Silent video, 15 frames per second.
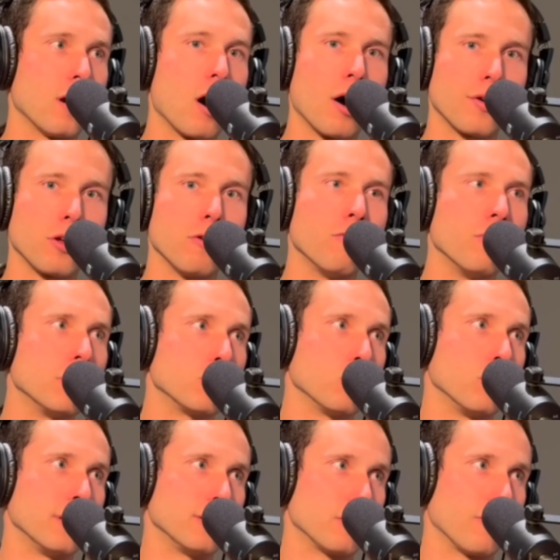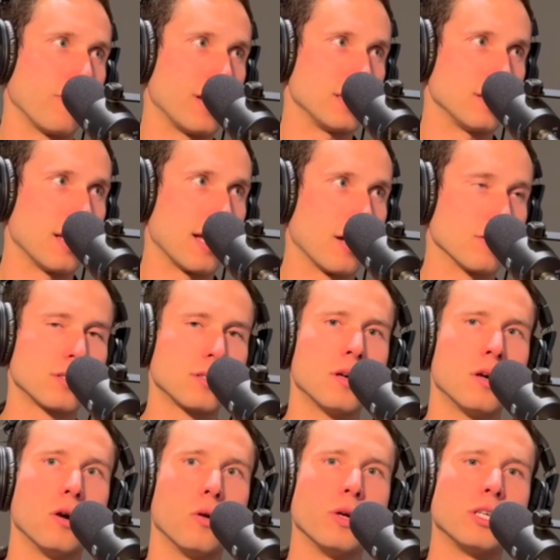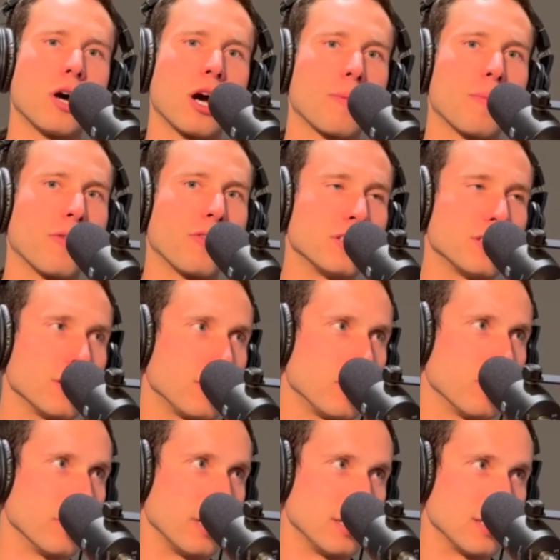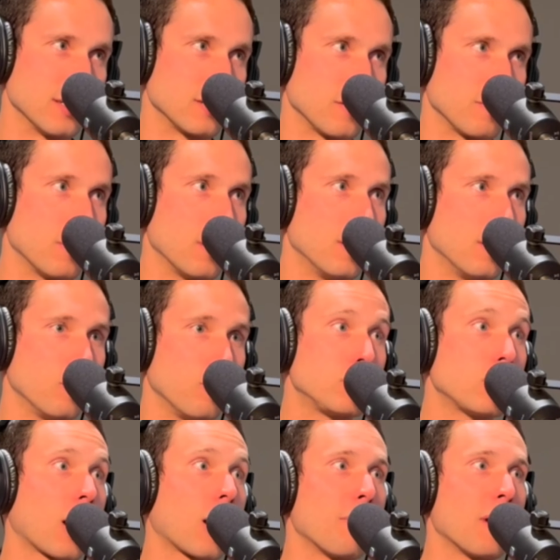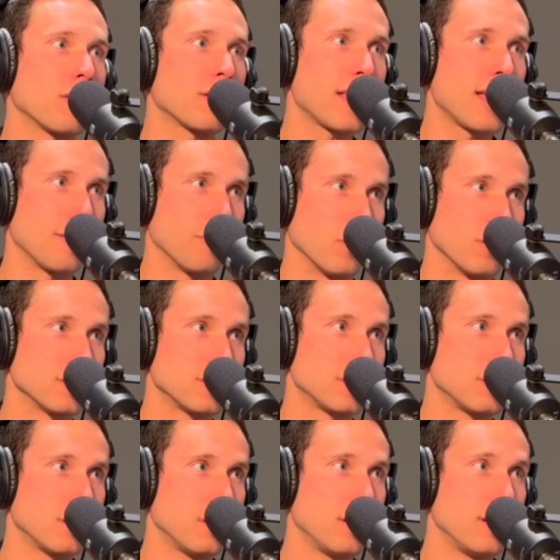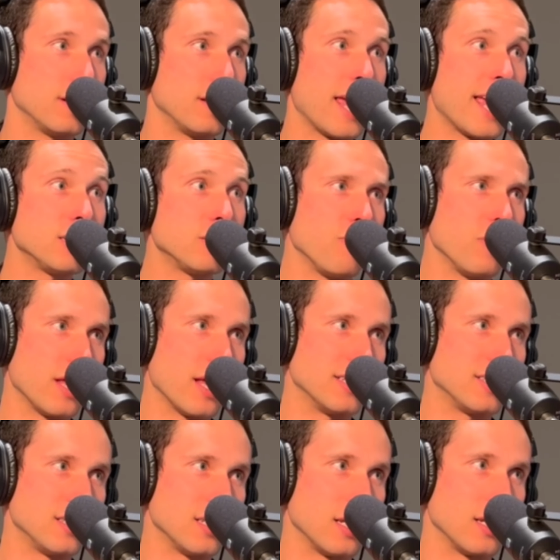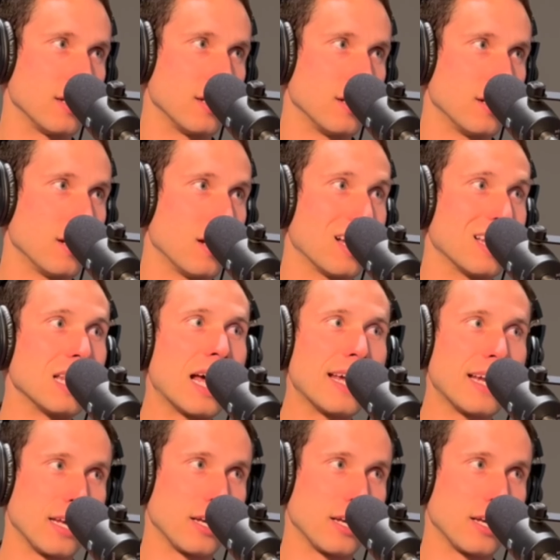audiovisual interface of the house. We talk about the security system. We talk about cameras, HVAC, lighting